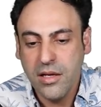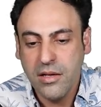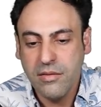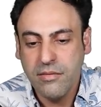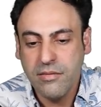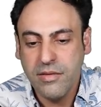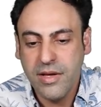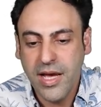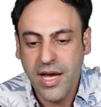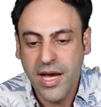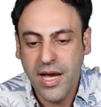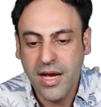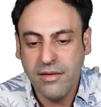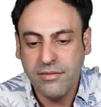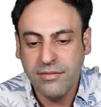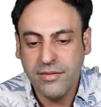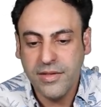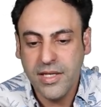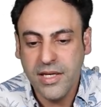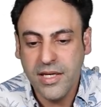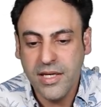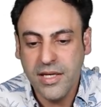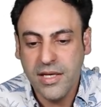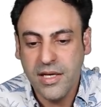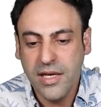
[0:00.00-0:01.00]
we have
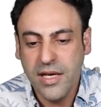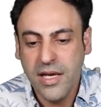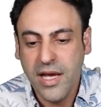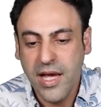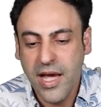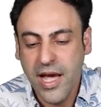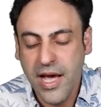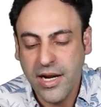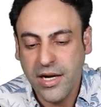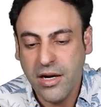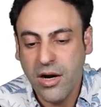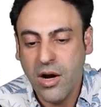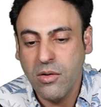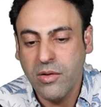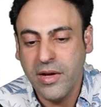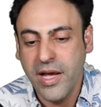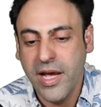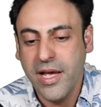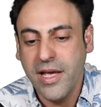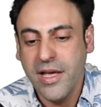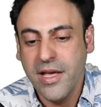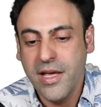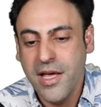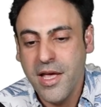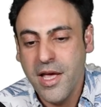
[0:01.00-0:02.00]
the, and
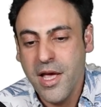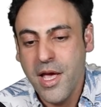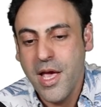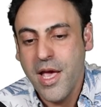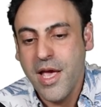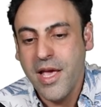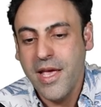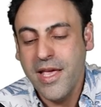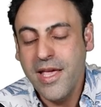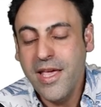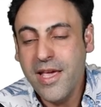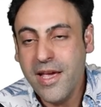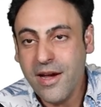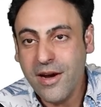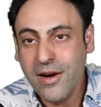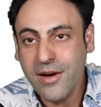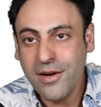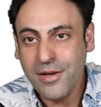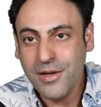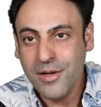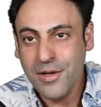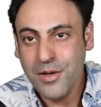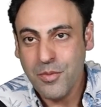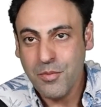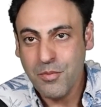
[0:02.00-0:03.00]
okay,
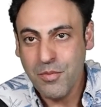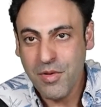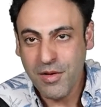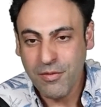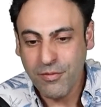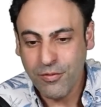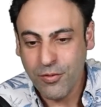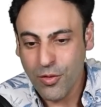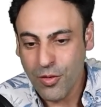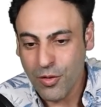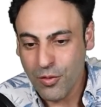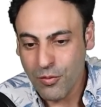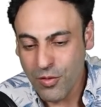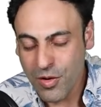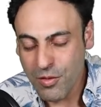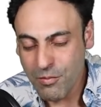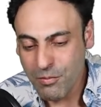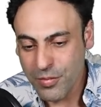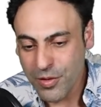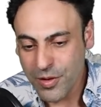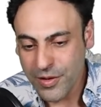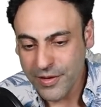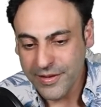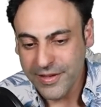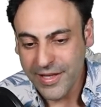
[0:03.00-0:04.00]
here before we
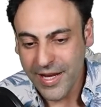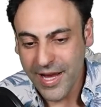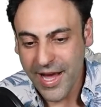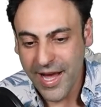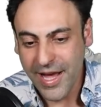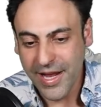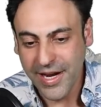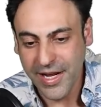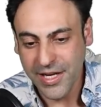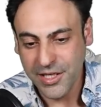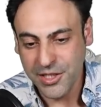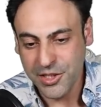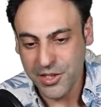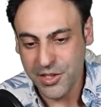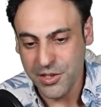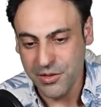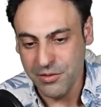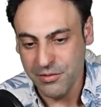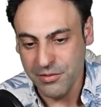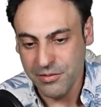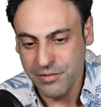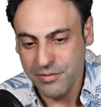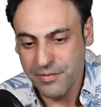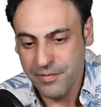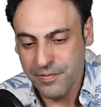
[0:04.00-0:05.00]
put the NH2,
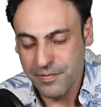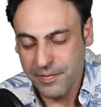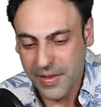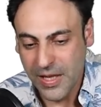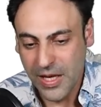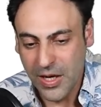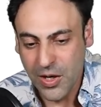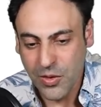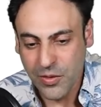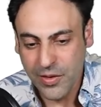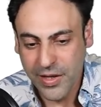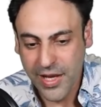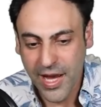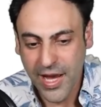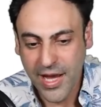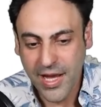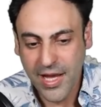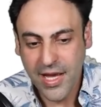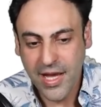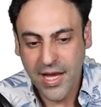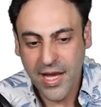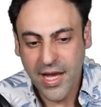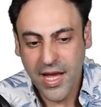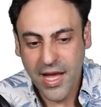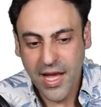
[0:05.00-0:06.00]
okay,
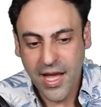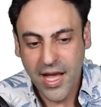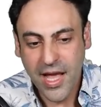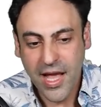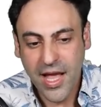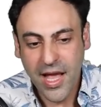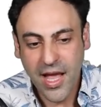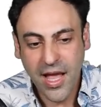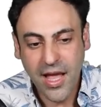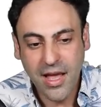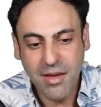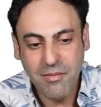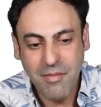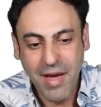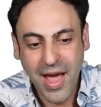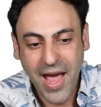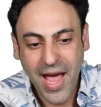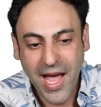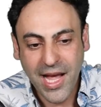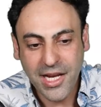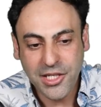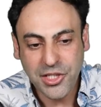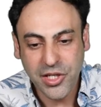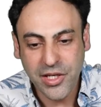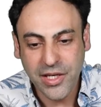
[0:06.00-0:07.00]

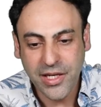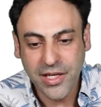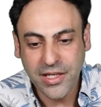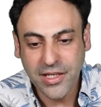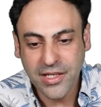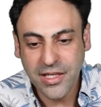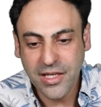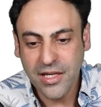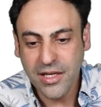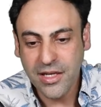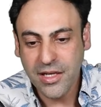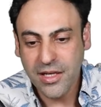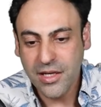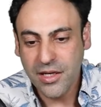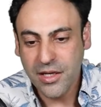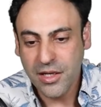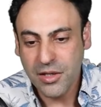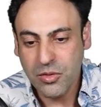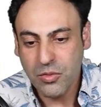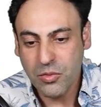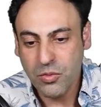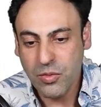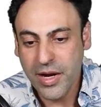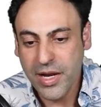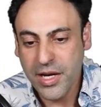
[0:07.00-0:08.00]
imagine
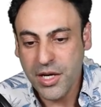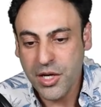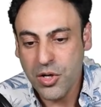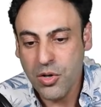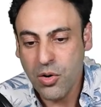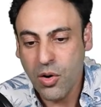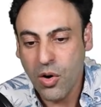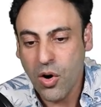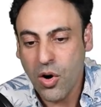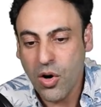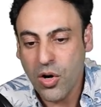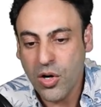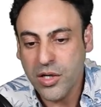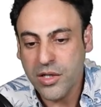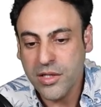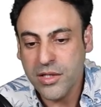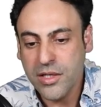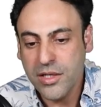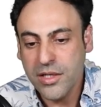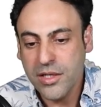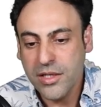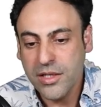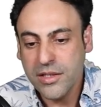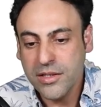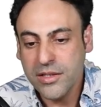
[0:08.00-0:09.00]
when you are
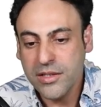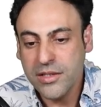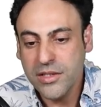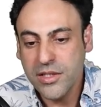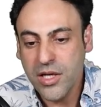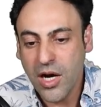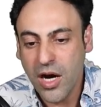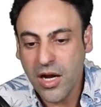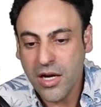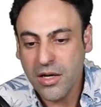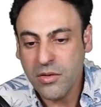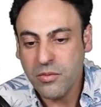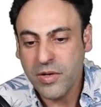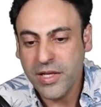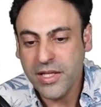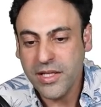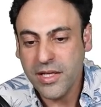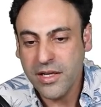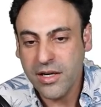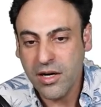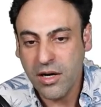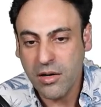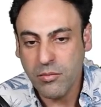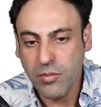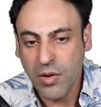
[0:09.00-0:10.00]
done with the
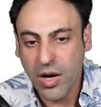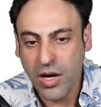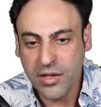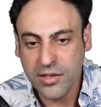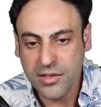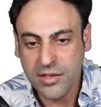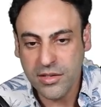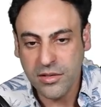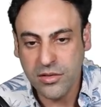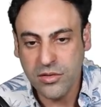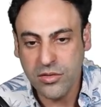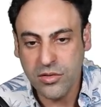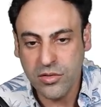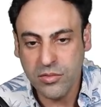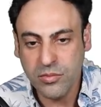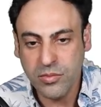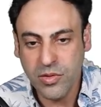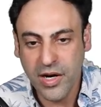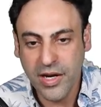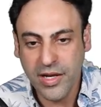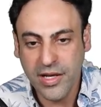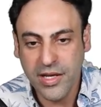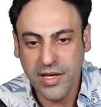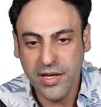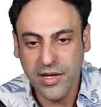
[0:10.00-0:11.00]
carboxyl group
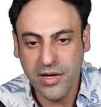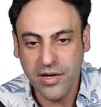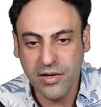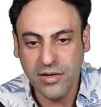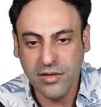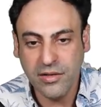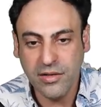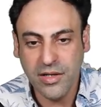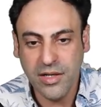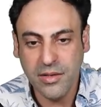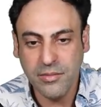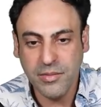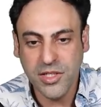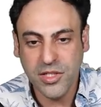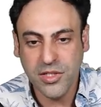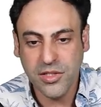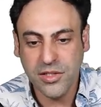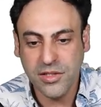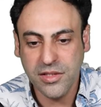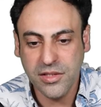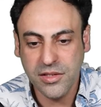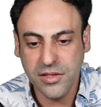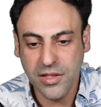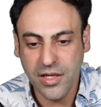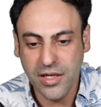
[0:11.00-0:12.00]
right here, let me
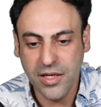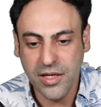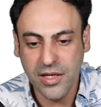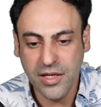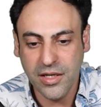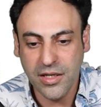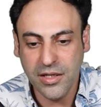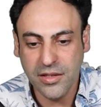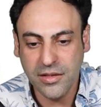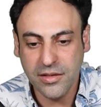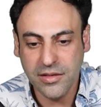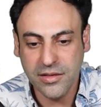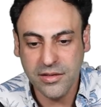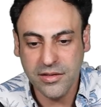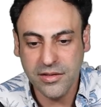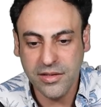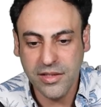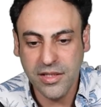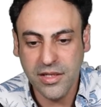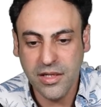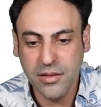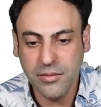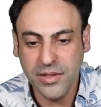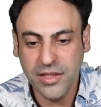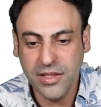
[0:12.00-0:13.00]
just
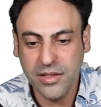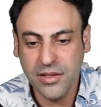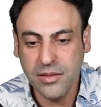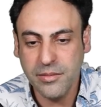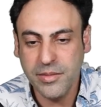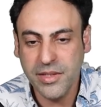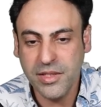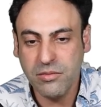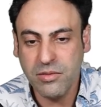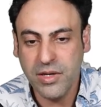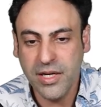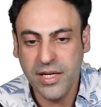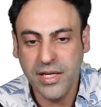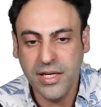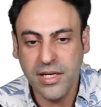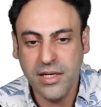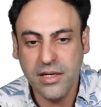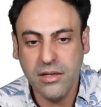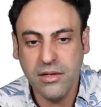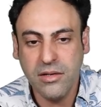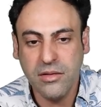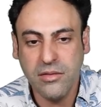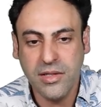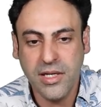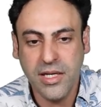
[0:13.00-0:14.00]
clean up a little bit right
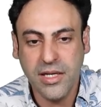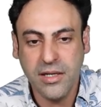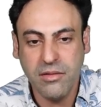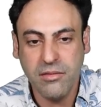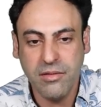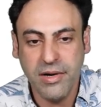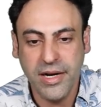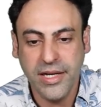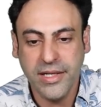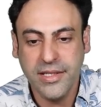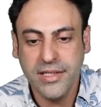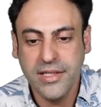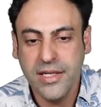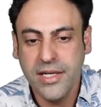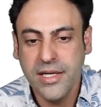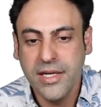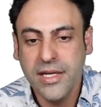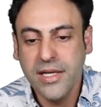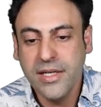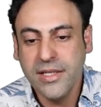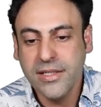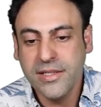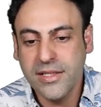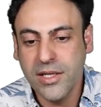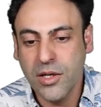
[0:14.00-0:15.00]
here, okay, great.
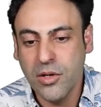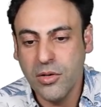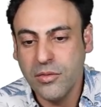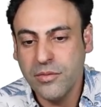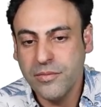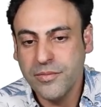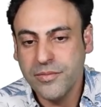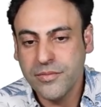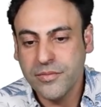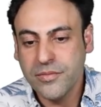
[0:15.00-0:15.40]
So,